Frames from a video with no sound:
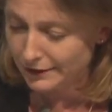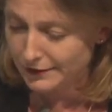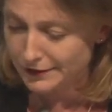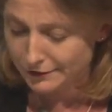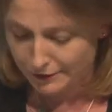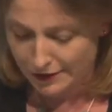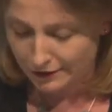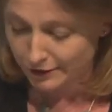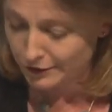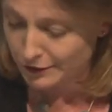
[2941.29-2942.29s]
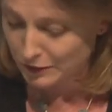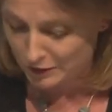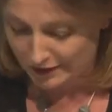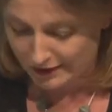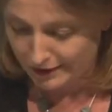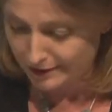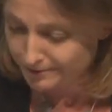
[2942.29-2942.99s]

and Sue at our Christmas party.